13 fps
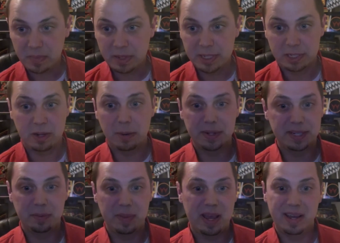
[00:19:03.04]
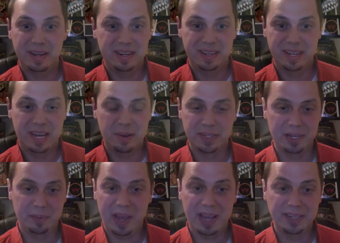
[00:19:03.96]
So I was in a
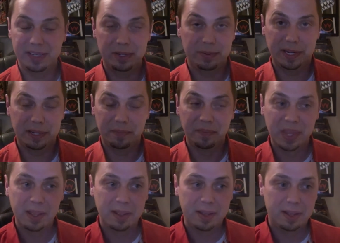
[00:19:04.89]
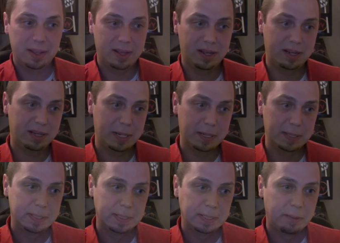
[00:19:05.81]
bad situation.
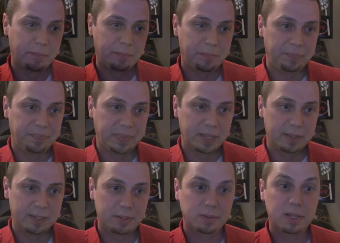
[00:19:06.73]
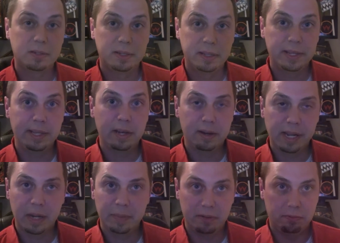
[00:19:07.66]
So luckily the ER
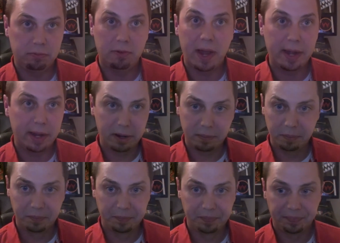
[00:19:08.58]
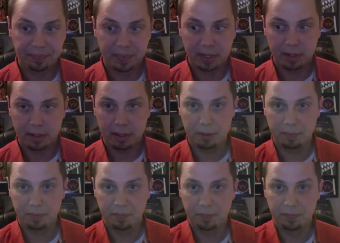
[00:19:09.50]
got me right in,
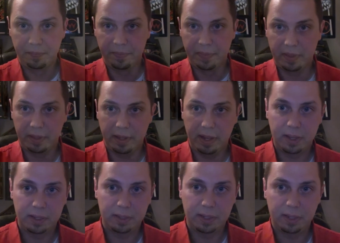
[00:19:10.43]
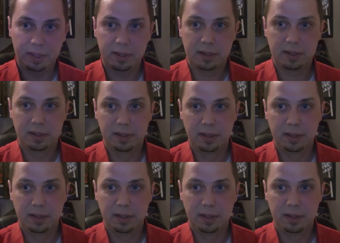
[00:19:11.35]
and the